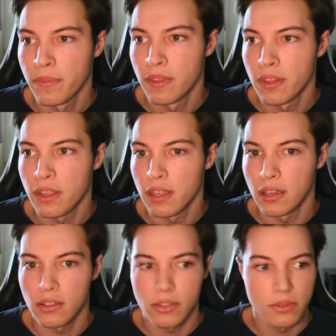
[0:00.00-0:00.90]
and
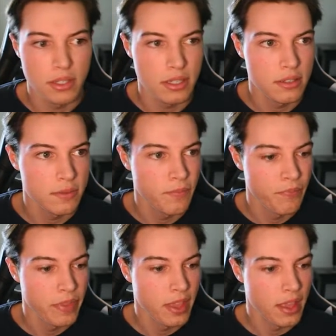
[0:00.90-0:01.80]
close these.
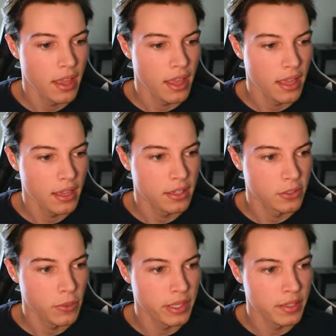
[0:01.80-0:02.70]
And
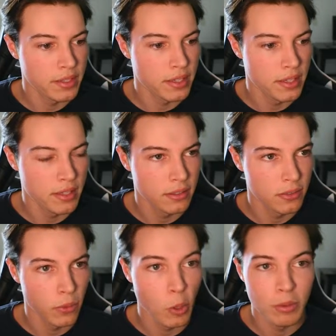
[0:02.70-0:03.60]
we can see
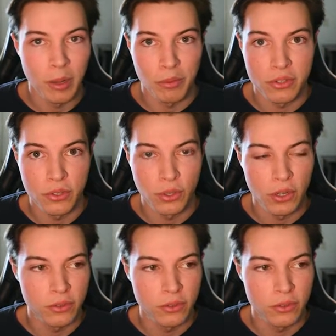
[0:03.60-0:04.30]
we opened up with sudo,